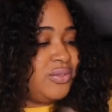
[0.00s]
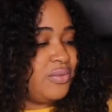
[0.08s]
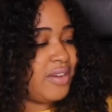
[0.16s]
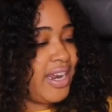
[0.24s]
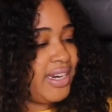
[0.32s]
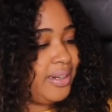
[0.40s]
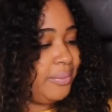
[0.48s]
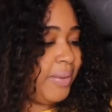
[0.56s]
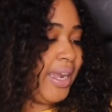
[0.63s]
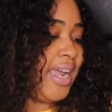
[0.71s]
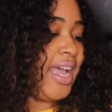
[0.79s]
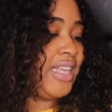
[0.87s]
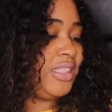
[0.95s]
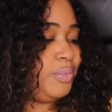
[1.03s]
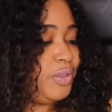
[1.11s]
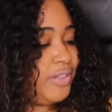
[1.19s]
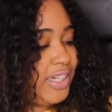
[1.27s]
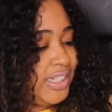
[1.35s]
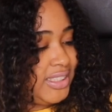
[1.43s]
Writing my
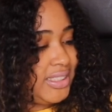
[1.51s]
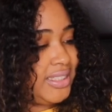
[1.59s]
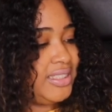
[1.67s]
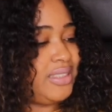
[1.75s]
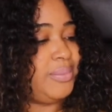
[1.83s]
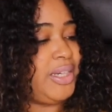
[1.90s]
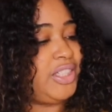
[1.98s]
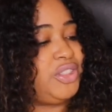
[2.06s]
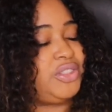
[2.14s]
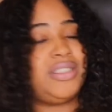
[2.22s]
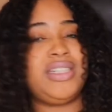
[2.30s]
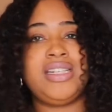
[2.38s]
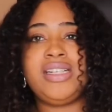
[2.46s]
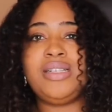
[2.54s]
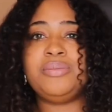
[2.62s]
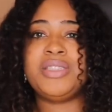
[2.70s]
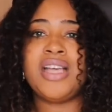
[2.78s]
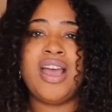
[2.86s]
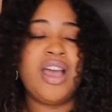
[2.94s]
aspirations, my
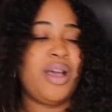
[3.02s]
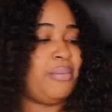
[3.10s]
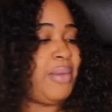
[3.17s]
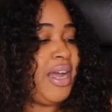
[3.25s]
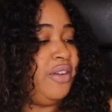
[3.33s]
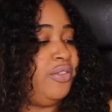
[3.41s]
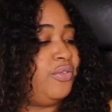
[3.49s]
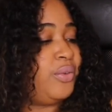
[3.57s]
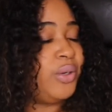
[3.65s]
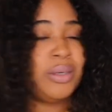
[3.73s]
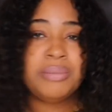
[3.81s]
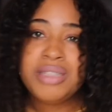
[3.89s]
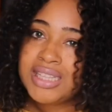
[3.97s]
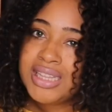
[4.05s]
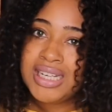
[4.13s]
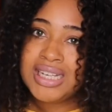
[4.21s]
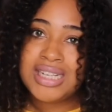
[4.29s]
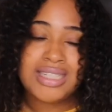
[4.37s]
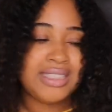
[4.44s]
dreams, my
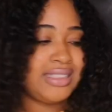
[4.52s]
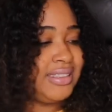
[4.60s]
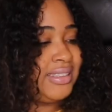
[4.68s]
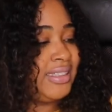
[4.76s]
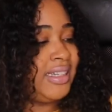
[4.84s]
formulas,